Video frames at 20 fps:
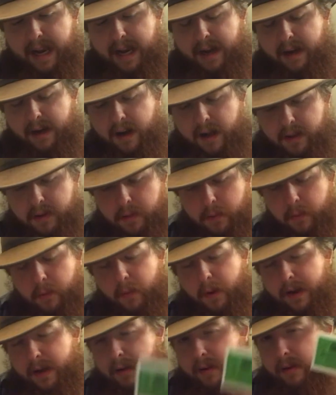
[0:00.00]
And another
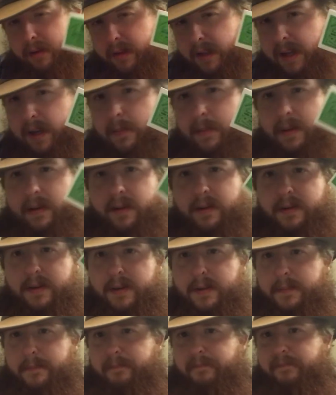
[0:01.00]
way you can think about
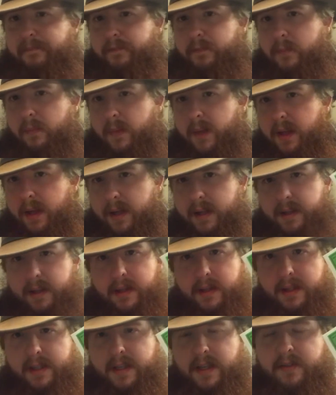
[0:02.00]
this,
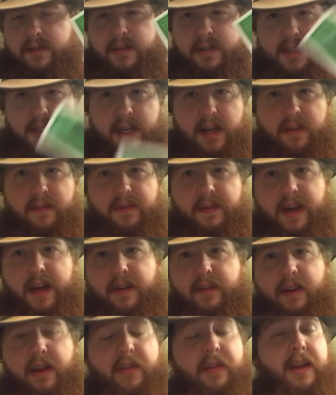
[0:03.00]
this gives you a set of
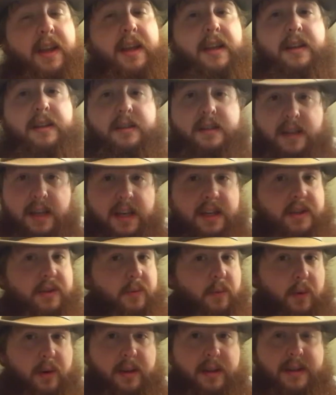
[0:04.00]
five. Now these,
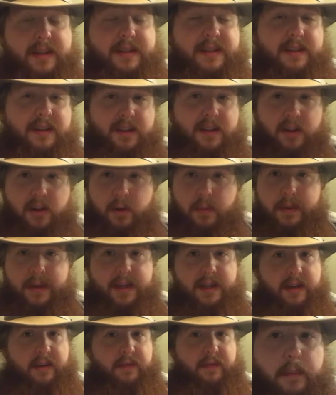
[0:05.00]
each one of these is a little
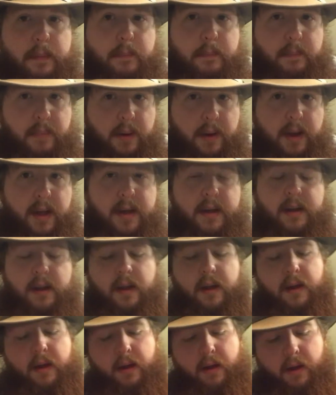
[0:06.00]
bit different, but
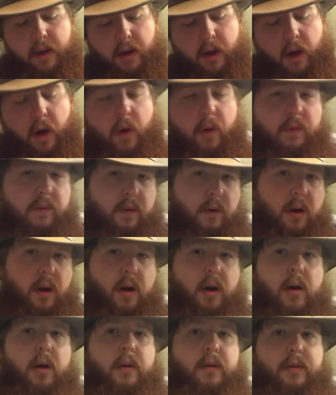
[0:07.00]

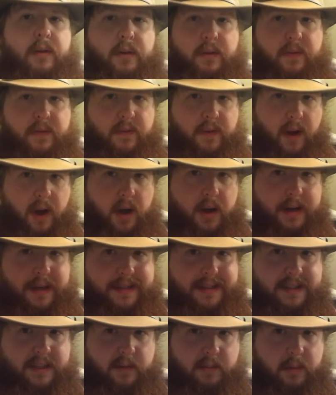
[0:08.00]
overall they're very
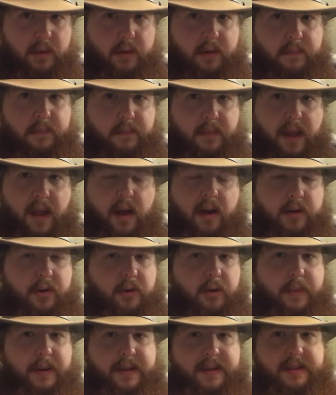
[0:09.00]
similar. They all
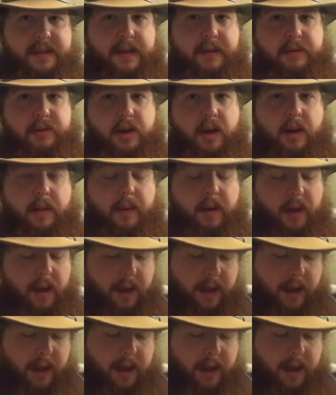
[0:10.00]
do about the same job.